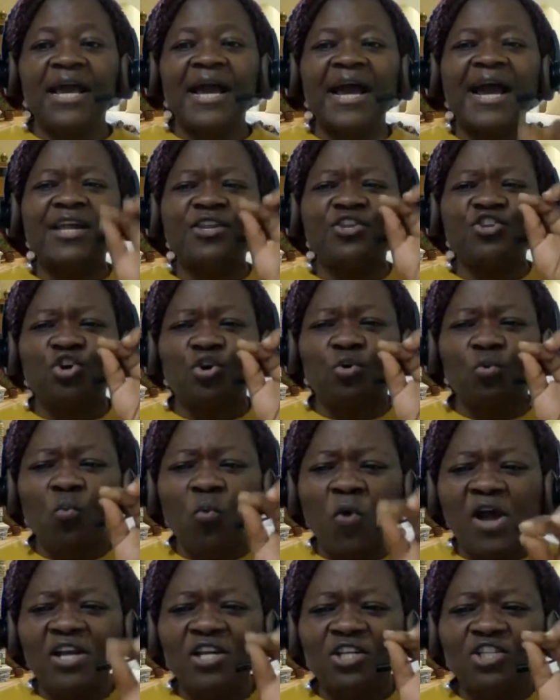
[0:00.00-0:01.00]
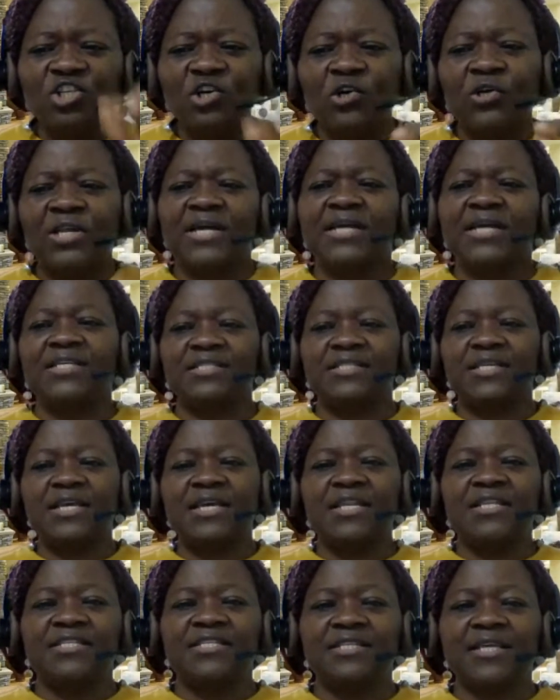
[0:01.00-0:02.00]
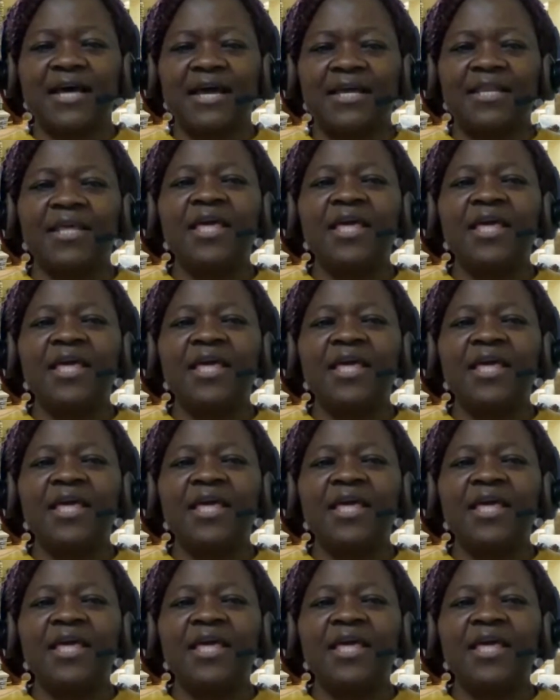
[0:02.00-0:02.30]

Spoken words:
and your $1 is inside.